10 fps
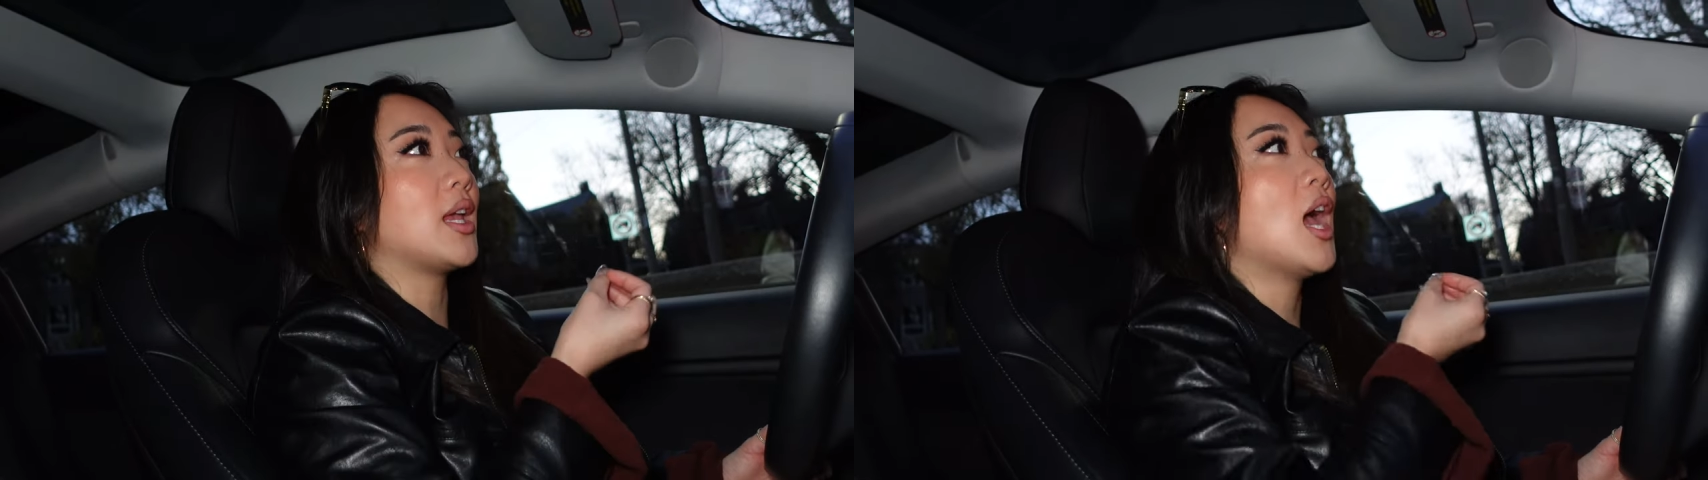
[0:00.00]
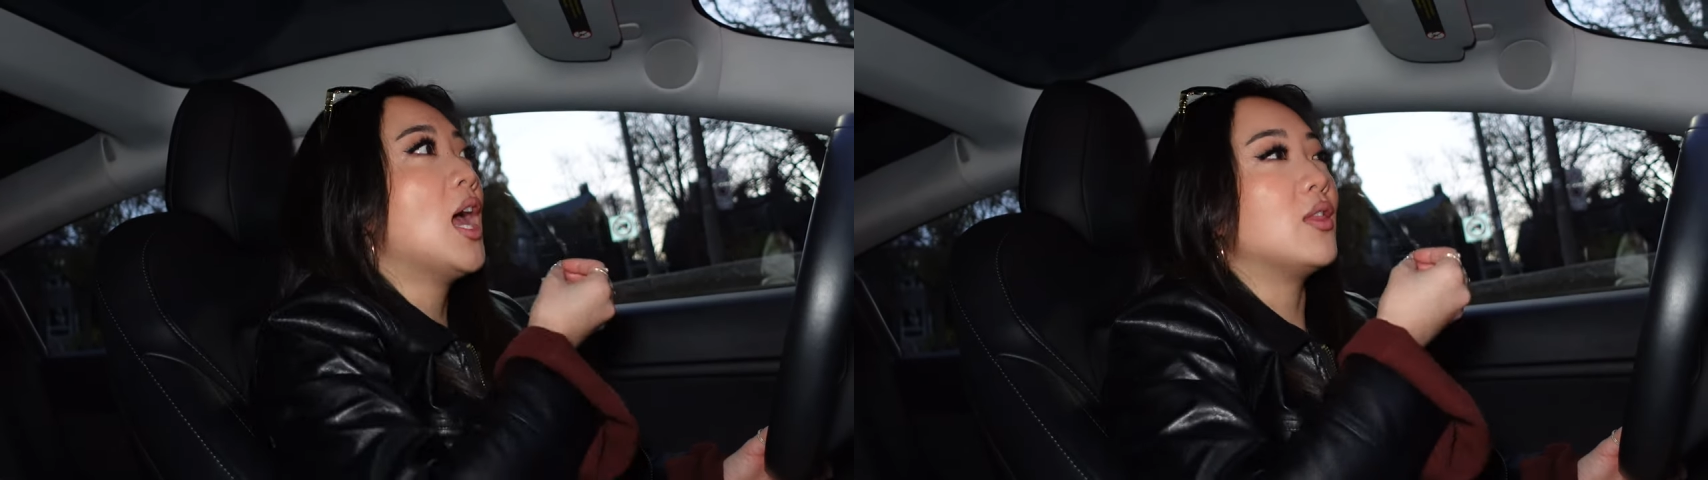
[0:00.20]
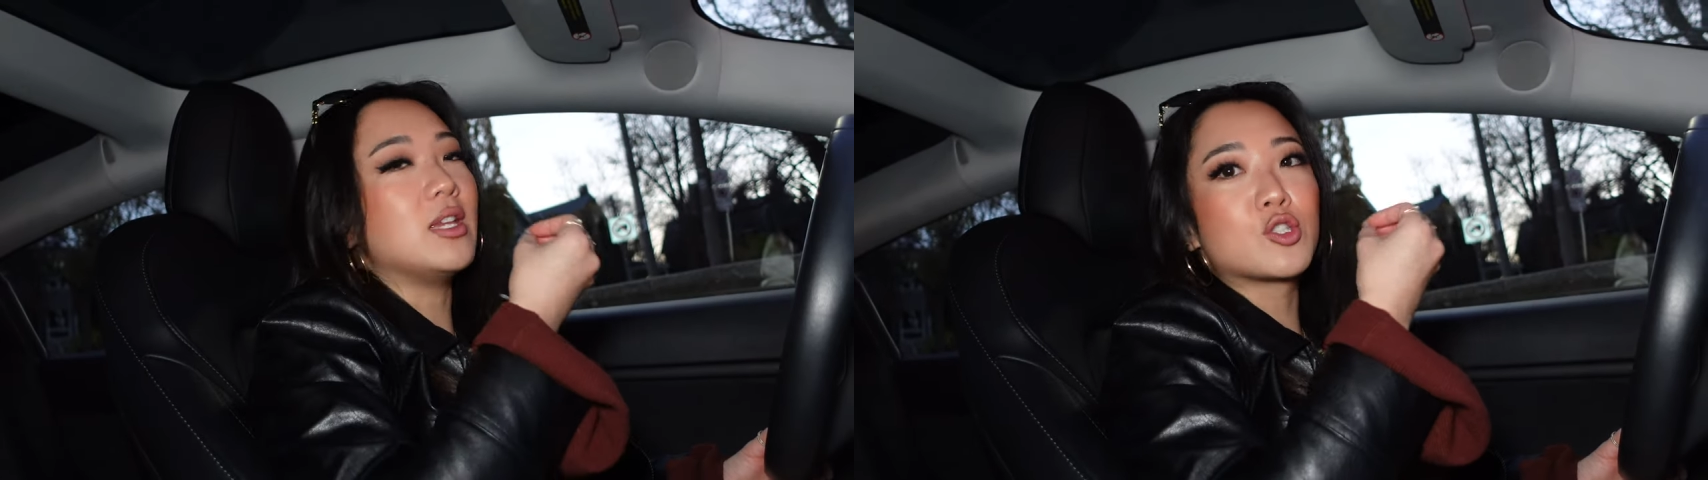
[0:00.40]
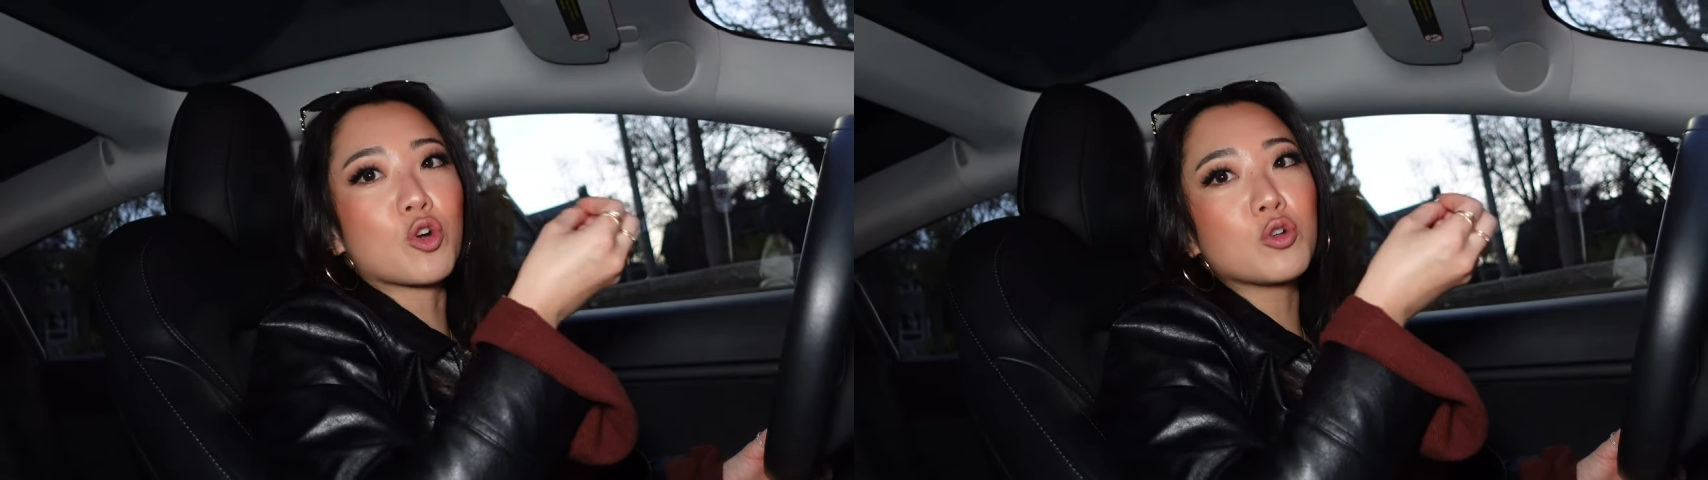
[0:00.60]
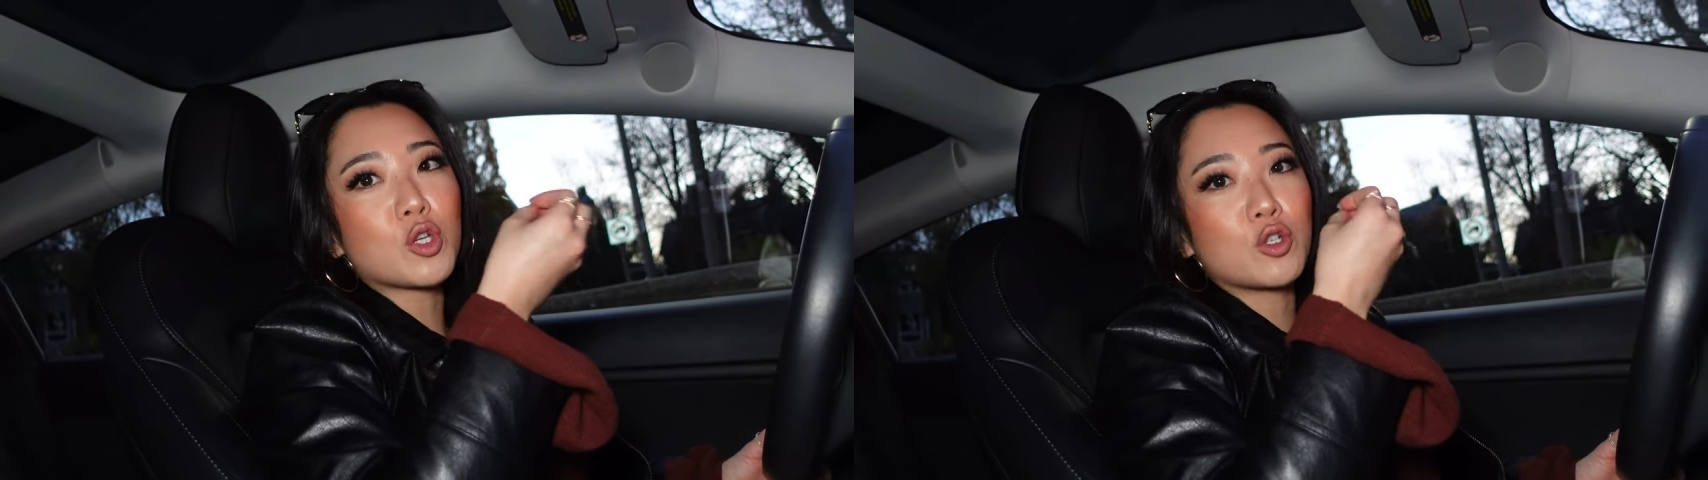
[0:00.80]
Like these
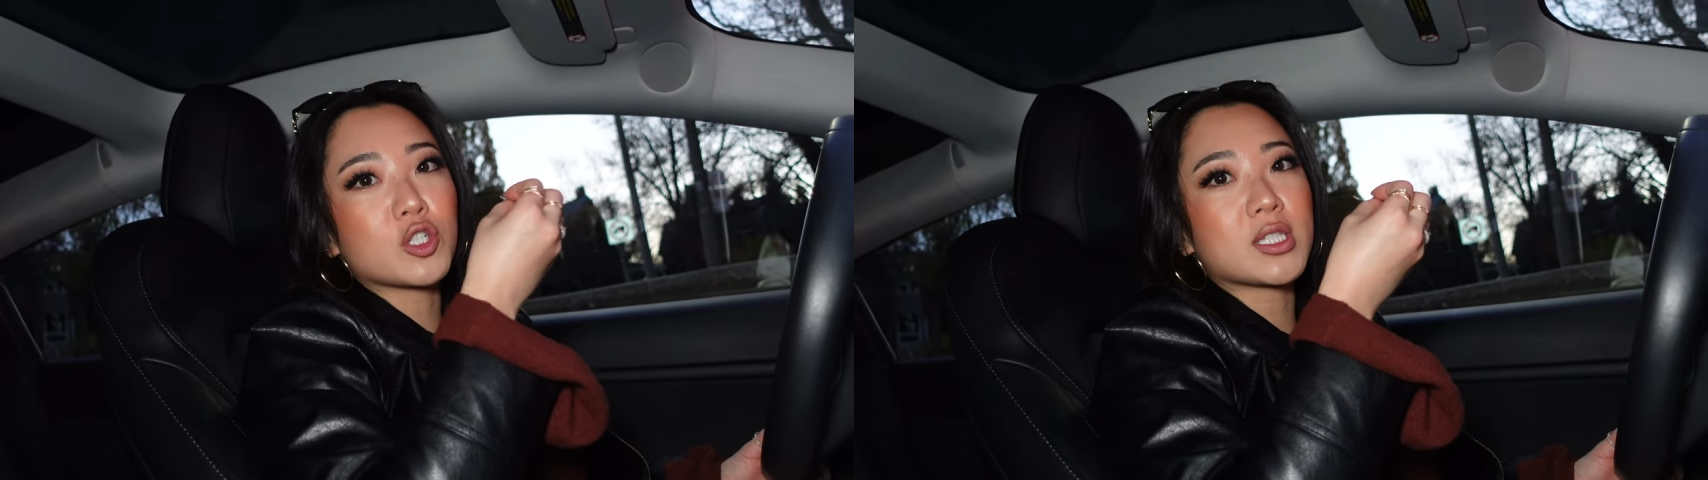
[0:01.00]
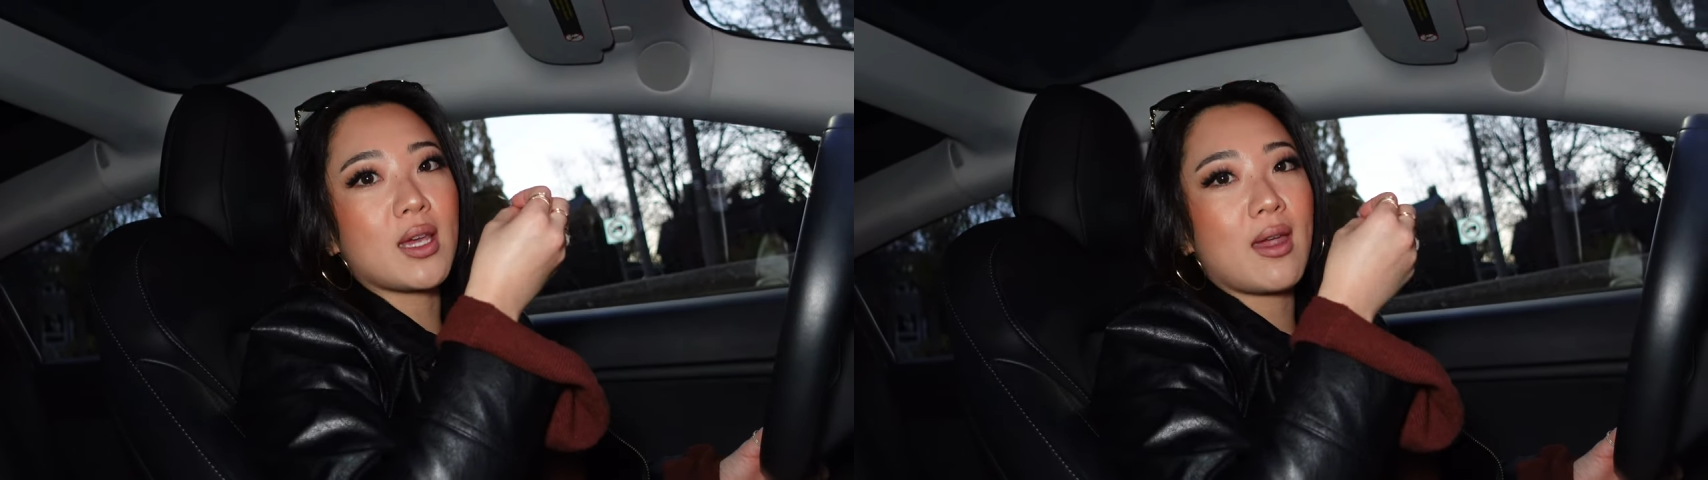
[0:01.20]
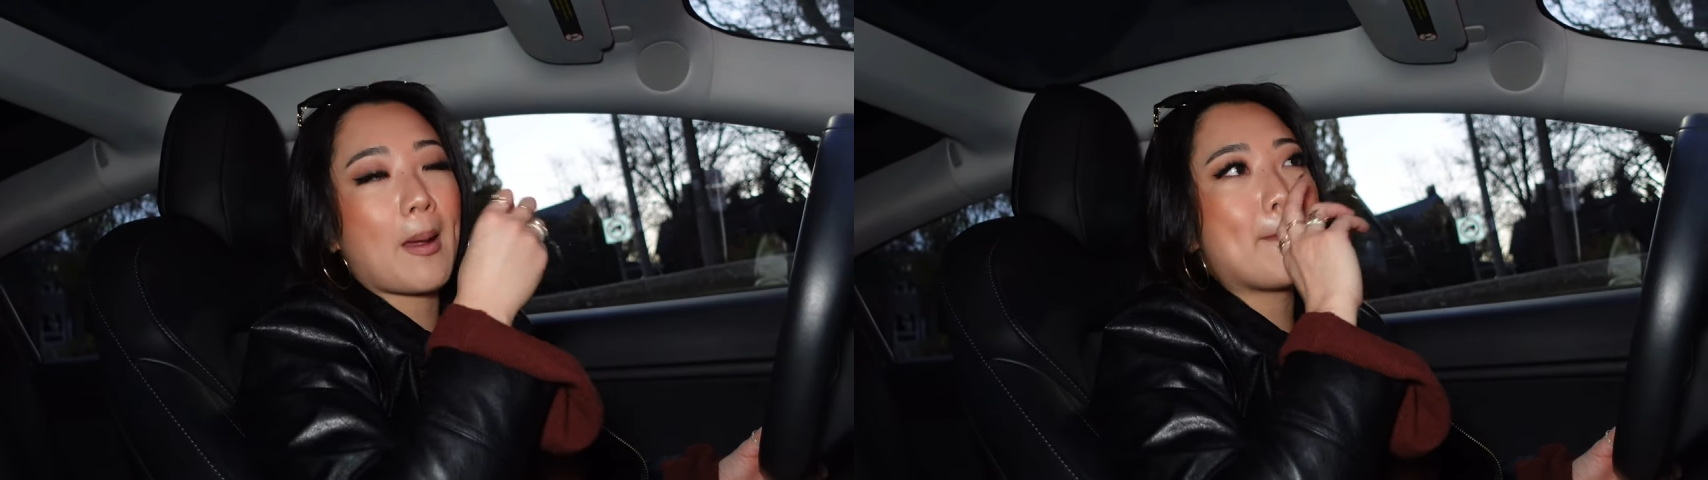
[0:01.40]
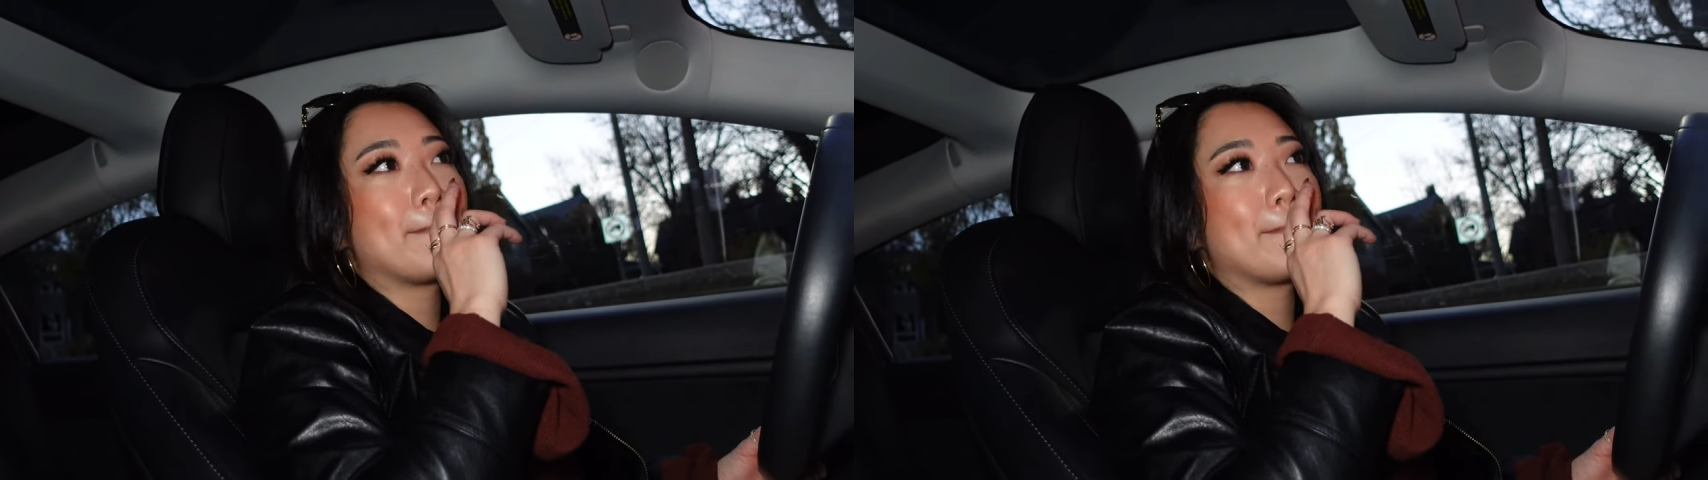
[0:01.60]
girls aren't just like,